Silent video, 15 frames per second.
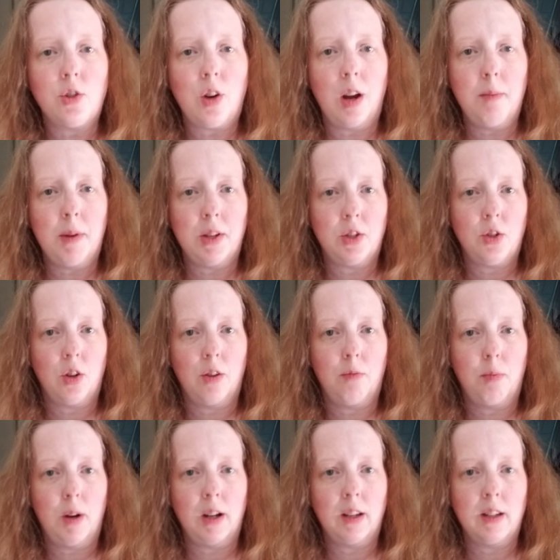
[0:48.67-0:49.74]
trimester of
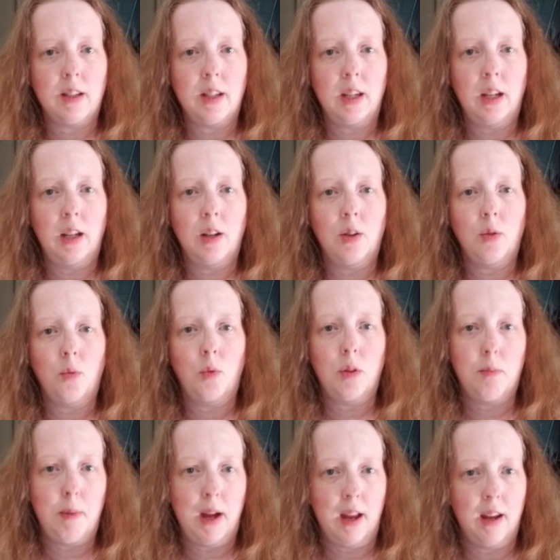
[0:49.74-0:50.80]
pregnancy
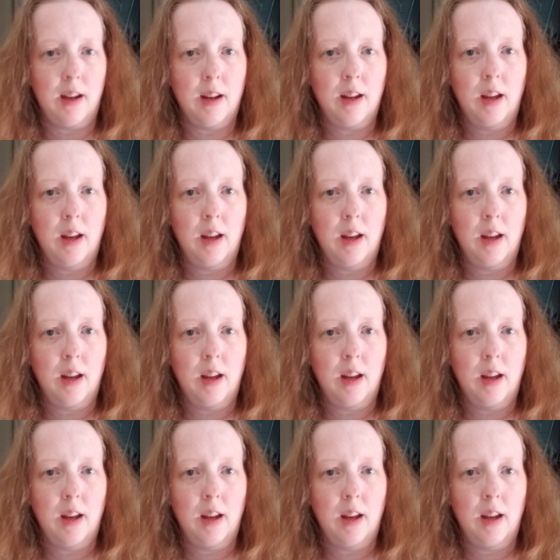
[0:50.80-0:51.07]
with Ben.